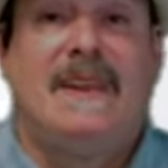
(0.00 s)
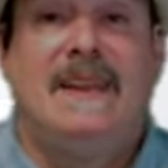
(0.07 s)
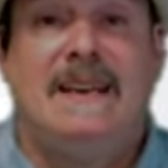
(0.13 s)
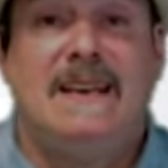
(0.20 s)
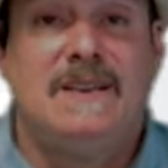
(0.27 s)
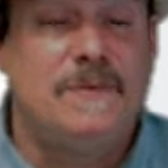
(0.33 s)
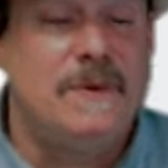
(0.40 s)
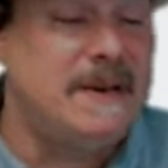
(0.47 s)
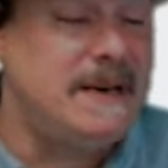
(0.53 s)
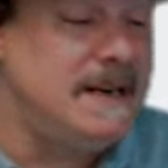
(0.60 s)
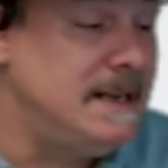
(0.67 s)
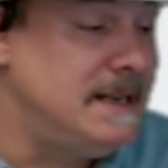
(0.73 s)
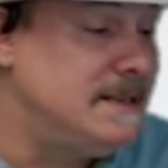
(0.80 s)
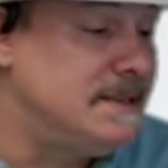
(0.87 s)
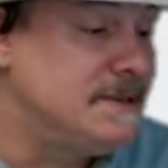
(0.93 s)
it is what it
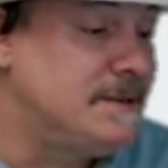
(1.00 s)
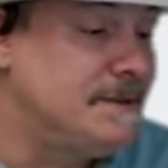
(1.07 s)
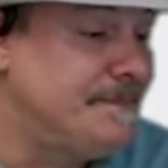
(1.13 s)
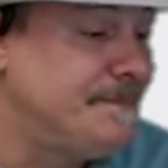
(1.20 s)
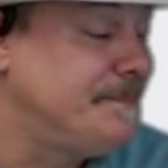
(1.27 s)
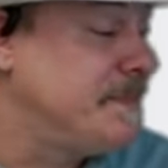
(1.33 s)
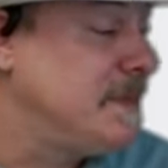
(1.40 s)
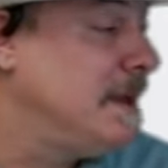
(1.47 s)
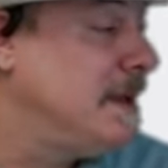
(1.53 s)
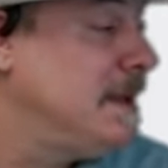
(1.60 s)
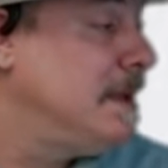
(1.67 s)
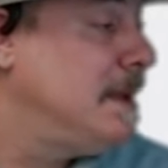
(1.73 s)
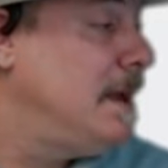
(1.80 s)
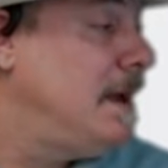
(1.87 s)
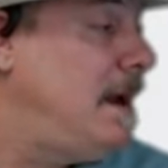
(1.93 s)
is.
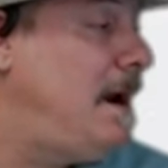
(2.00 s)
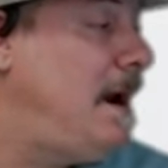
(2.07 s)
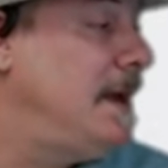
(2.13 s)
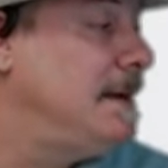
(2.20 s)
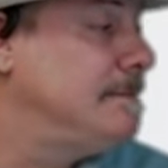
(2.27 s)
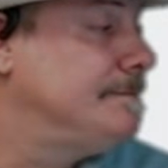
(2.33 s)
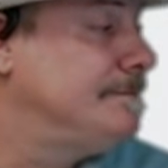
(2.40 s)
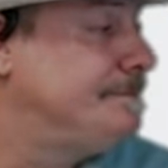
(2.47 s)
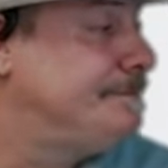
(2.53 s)
All right.